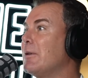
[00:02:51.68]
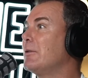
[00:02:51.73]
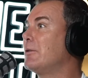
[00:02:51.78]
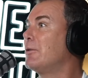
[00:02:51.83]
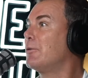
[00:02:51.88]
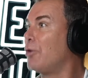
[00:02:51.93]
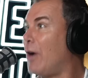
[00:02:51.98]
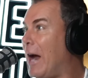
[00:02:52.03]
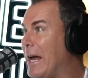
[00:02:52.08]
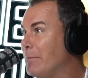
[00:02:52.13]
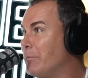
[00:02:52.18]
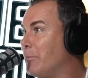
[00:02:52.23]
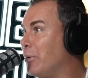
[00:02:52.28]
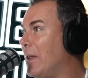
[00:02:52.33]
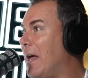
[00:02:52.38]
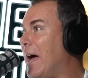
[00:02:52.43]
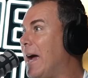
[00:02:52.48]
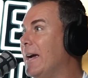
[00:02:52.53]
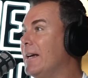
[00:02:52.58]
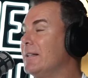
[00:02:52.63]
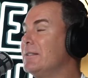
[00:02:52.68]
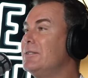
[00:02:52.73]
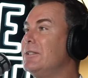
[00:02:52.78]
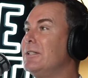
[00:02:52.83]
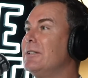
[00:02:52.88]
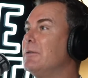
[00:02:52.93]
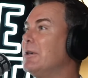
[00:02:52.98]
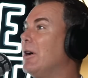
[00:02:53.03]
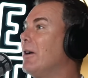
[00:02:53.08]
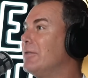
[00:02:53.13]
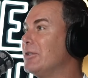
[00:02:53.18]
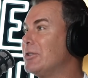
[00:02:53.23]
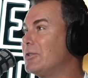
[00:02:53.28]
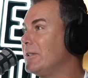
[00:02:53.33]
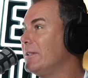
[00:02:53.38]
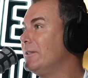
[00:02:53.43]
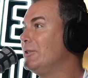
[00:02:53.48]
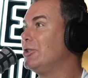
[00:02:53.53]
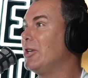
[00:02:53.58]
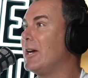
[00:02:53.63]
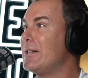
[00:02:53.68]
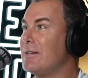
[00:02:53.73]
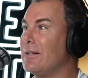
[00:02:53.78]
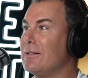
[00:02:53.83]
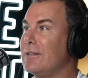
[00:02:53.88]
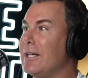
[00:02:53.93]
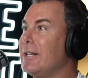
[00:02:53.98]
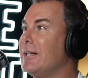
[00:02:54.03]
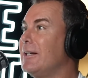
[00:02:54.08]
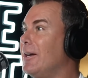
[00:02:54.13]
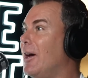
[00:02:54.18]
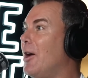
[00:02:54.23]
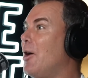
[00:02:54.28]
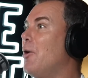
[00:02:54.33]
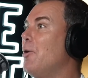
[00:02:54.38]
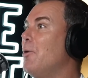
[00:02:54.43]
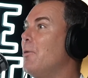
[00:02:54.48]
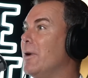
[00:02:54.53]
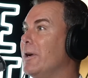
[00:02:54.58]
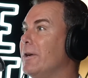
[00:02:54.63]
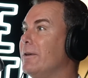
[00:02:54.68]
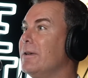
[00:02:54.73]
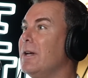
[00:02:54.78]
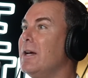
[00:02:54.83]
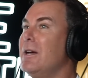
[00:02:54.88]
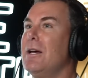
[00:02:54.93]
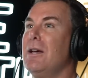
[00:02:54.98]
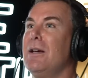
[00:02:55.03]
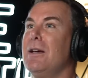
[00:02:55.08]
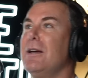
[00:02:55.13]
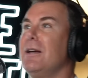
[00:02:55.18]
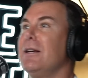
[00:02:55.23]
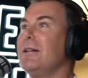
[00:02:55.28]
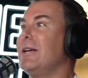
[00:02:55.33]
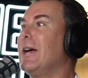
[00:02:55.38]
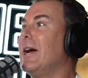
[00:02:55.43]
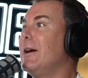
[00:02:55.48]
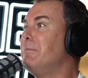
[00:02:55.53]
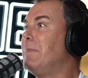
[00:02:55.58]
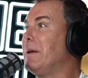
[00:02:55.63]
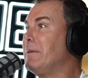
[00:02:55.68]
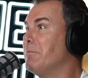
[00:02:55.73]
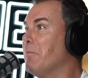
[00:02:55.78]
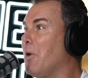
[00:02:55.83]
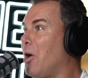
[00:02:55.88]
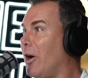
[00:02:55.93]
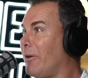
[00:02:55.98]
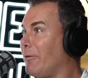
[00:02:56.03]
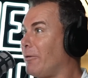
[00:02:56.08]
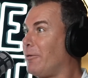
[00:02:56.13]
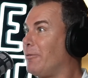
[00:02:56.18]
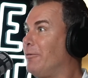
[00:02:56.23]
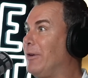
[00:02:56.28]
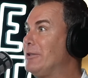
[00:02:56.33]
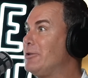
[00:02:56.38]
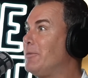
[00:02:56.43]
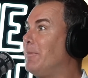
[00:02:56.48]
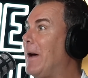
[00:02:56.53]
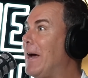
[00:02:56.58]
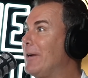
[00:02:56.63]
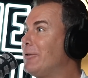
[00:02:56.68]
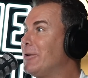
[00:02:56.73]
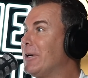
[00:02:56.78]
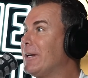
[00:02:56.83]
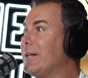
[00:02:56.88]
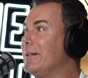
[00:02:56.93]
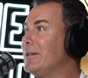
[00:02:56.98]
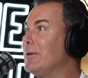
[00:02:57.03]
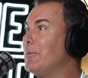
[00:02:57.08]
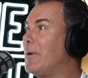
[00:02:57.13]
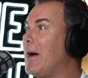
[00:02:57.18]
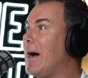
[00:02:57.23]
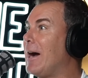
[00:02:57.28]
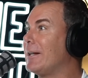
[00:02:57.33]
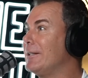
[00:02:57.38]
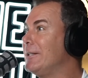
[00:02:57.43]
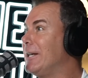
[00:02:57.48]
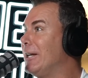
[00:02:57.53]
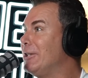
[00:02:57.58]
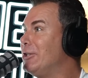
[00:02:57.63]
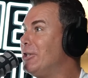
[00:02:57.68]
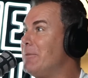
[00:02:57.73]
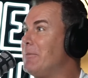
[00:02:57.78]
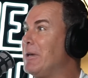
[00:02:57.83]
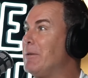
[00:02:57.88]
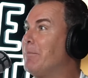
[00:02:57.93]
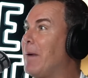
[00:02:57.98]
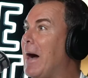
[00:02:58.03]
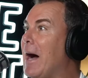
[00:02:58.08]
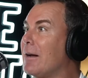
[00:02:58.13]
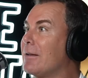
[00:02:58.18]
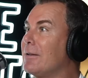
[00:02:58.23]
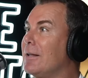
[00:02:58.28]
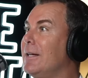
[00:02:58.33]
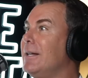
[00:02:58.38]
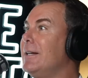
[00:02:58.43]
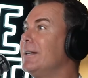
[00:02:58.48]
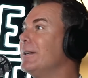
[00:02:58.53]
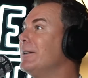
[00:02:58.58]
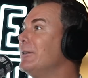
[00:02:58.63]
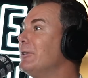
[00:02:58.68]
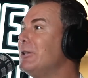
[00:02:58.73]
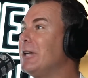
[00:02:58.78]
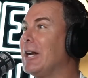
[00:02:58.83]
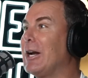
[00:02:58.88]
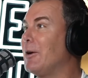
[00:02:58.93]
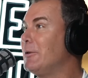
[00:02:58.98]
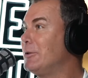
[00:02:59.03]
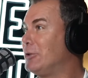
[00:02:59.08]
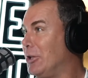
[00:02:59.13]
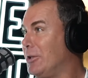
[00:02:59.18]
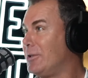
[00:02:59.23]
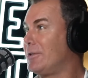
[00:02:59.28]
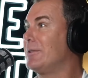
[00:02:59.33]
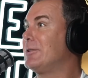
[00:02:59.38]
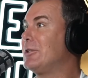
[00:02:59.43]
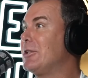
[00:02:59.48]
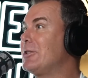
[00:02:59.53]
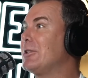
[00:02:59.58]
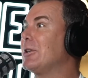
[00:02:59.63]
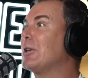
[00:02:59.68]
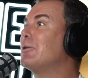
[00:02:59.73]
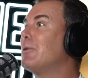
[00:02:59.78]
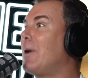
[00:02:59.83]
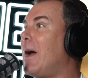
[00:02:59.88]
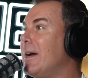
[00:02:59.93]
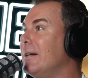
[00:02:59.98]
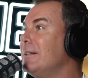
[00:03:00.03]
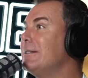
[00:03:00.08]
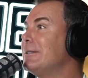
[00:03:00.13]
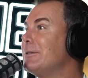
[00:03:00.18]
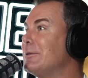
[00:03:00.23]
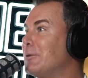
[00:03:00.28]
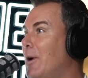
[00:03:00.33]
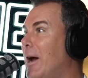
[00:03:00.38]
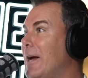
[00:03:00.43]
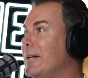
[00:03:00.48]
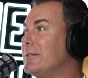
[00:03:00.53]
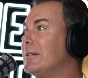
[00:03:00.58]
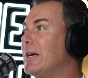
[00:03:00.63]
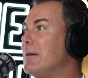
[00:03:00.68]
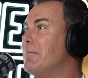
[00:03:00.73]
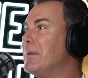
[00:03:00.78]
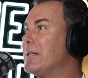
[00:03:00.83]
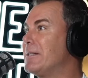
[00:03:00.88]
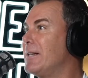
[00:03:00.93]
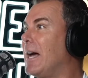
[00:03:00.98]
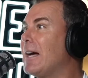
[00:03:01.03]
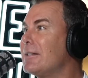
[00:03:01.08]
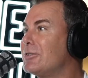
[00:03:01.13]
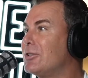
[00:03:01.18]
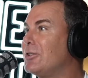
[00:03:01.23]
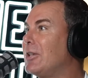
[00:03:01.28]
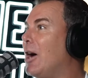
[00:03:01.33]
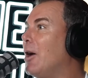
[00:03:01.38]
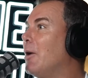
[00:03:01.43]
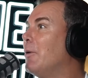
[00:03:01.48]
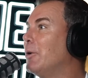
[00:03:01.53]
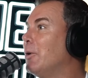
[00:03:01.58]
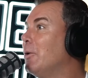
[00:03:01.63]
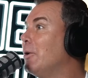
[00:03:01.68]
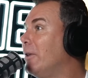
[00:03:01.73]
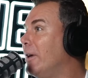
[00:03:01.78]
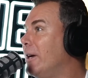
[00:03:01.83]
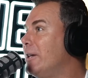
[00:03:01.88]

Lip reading: Great players, obviously Jezelenko and big Mike Fitzpatrick in the ruck, and you had Jimmy Buckley, and just a great team. Bazusto and all of